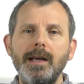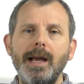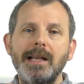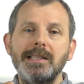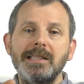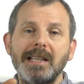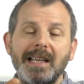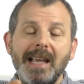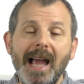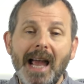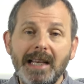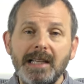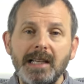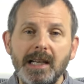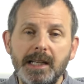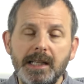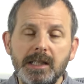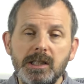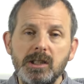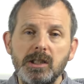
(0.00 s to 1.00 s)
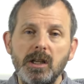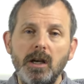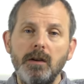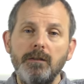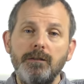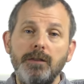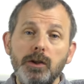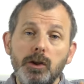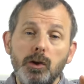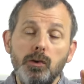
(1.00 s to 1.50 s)
as a catalyst
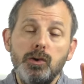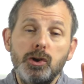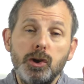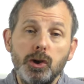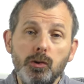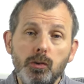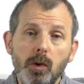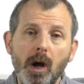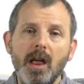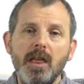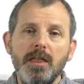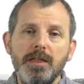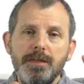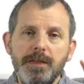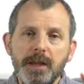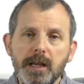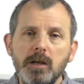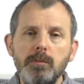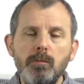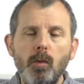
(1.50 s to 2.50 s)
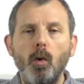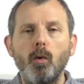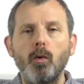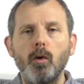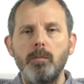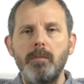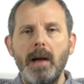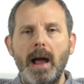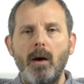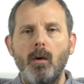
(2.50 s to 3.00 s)
for you to think more
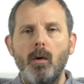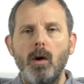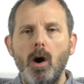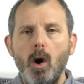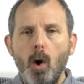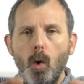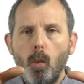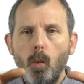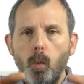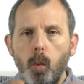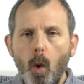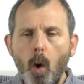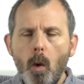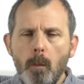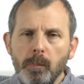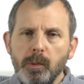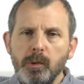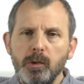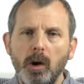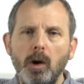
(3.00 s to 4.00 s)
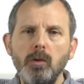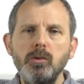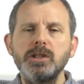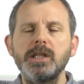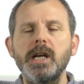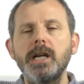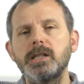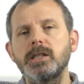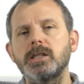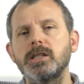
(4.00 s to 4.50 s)
about what
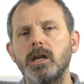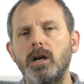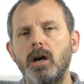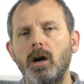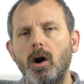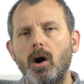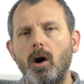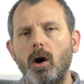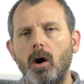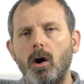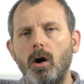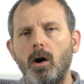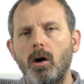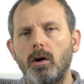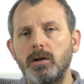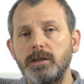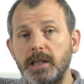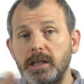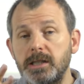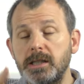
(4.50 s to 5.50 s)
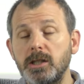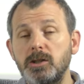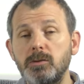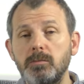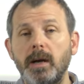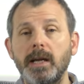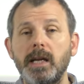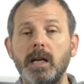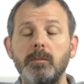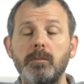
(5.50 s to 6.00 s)
process our
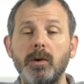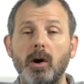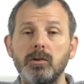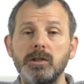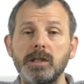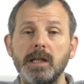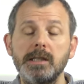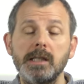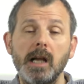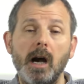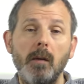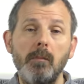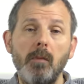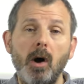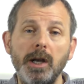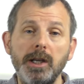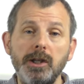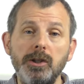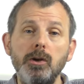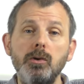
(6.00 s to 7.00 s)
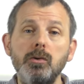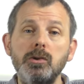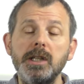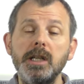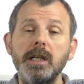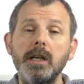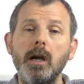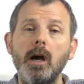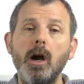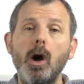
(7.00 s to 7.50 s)
decision-making process am I
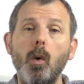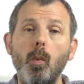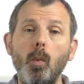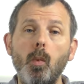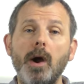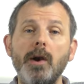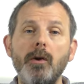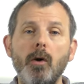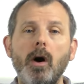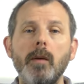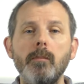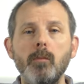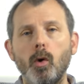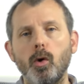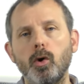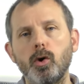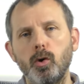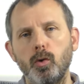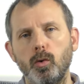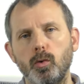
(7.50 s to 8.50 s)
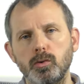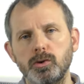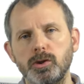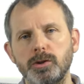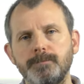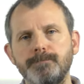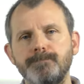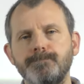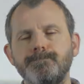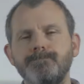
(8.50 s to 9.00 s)
using when I'm on court.